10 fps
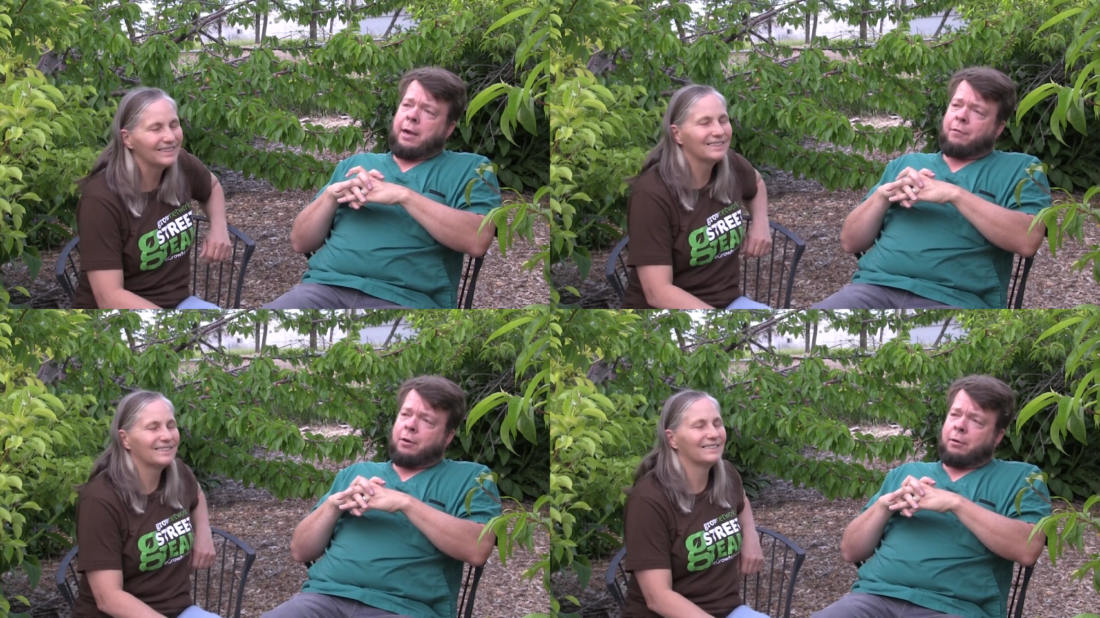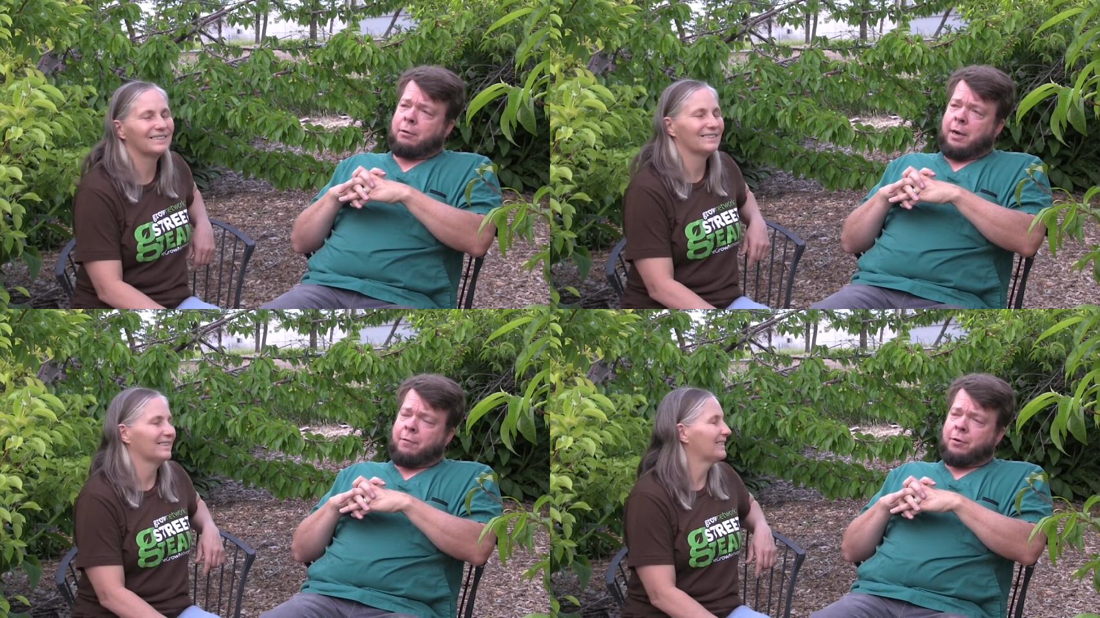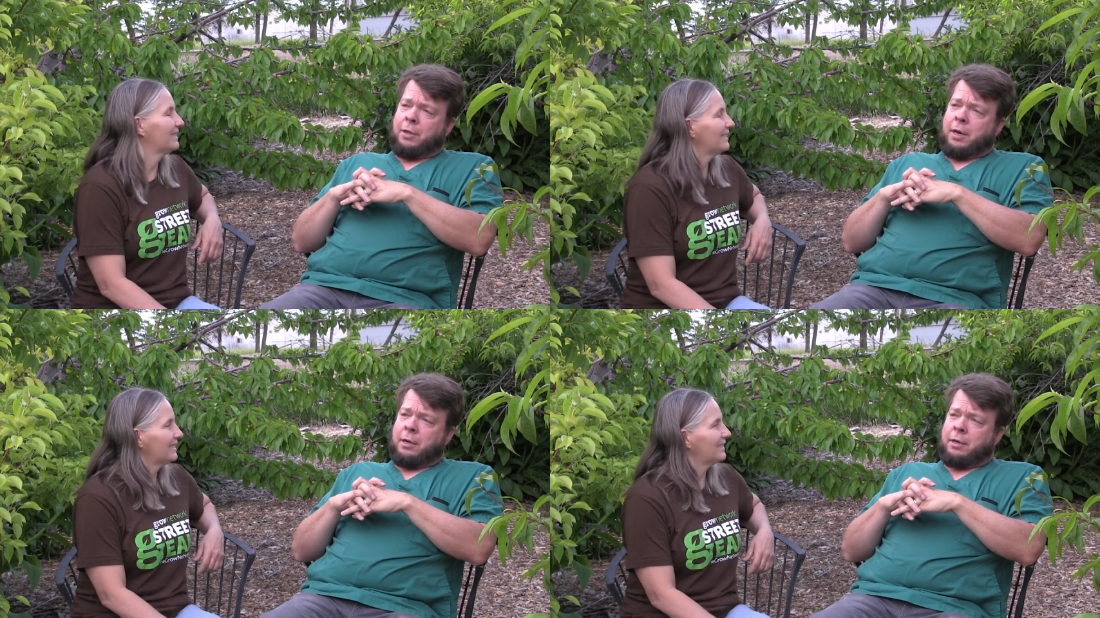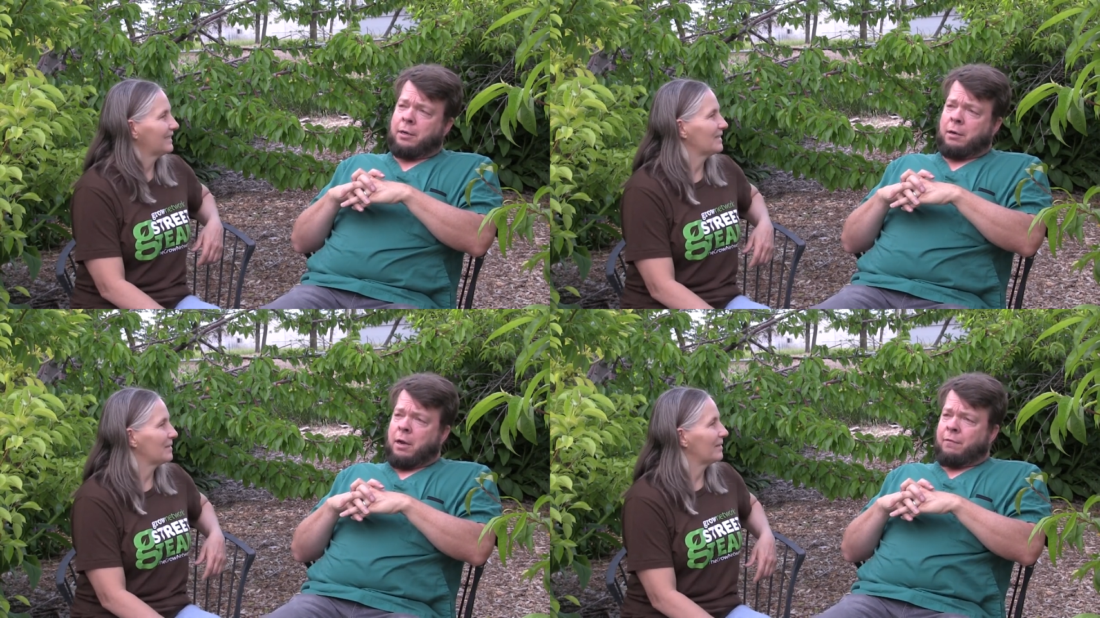Speaker 1: yeah, after after that, he
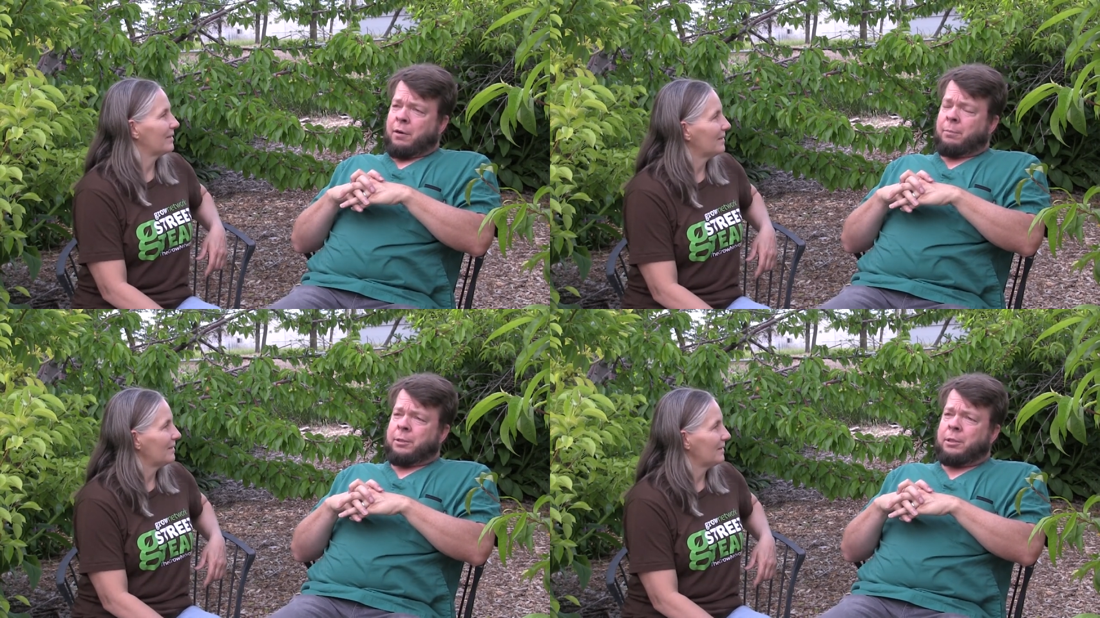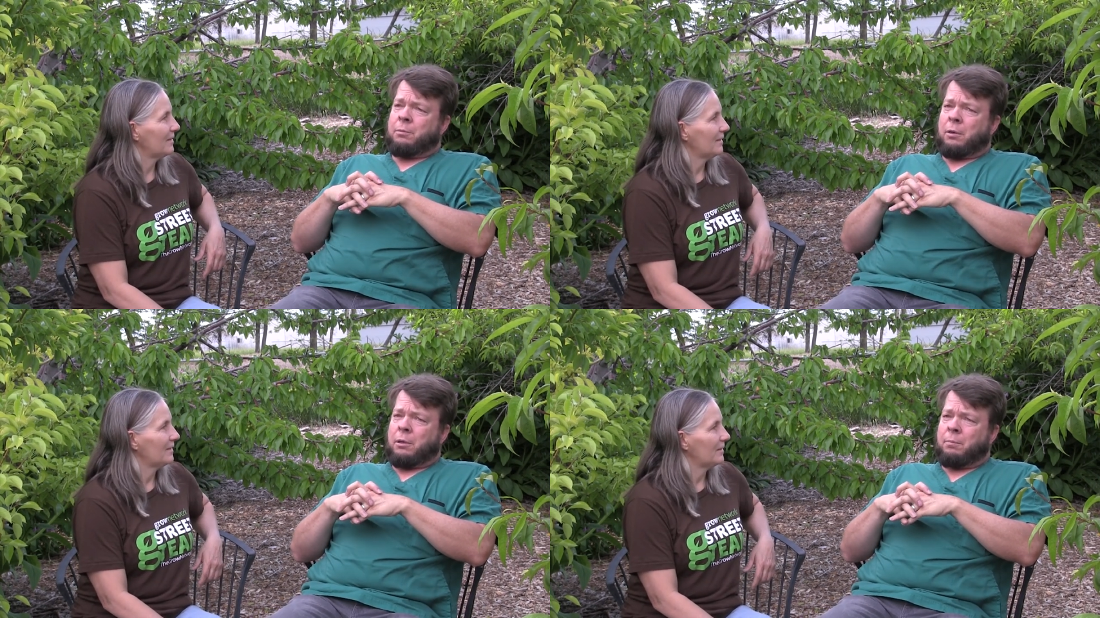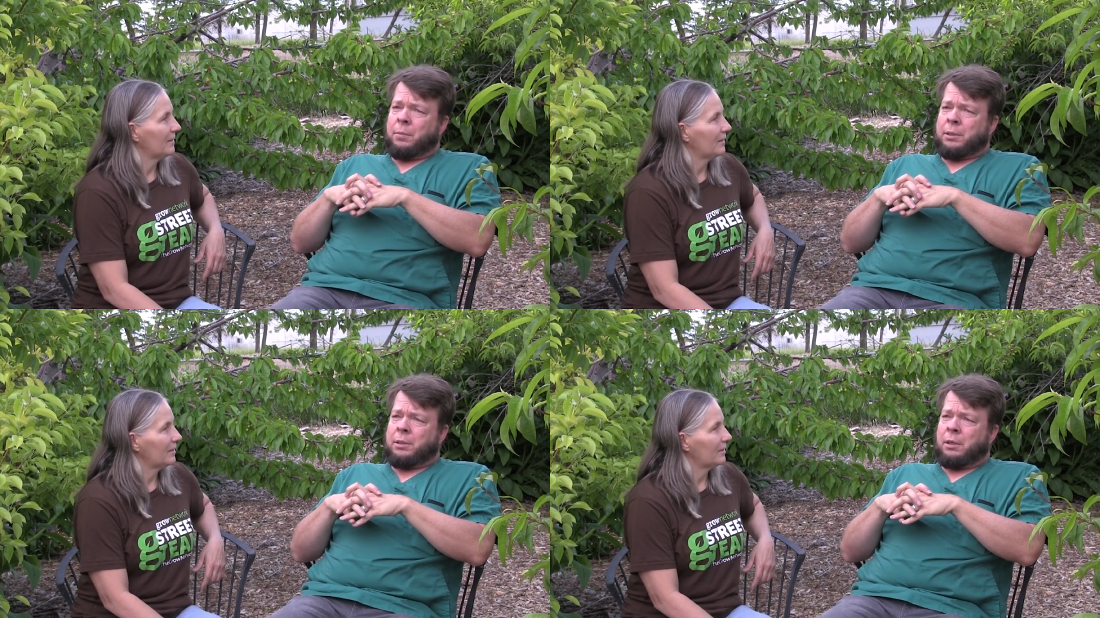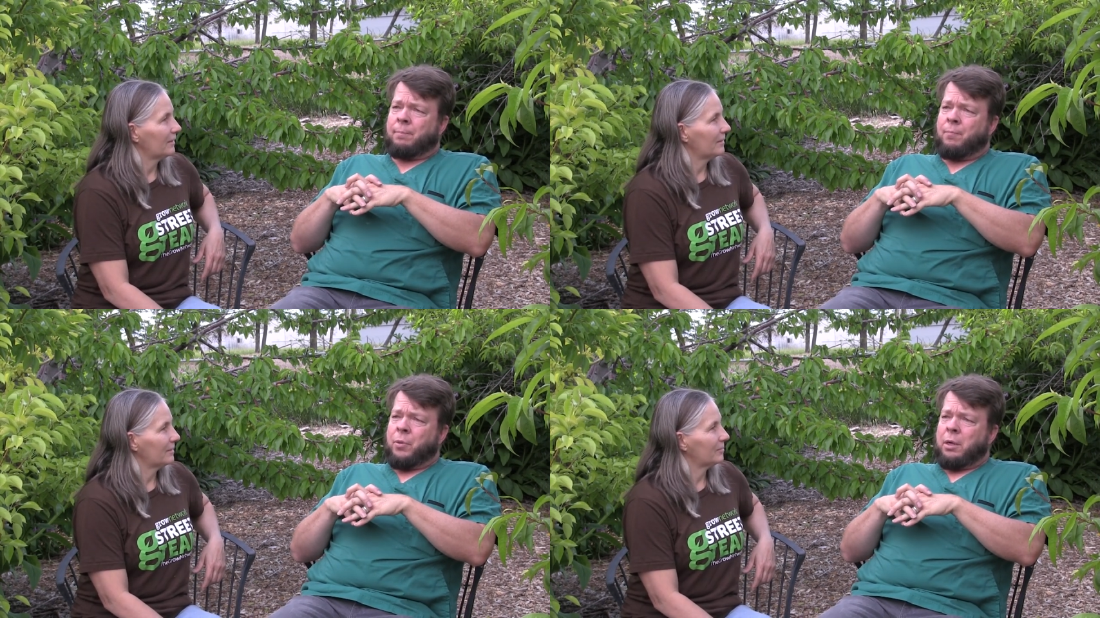did a lot of vitamin C work. But um,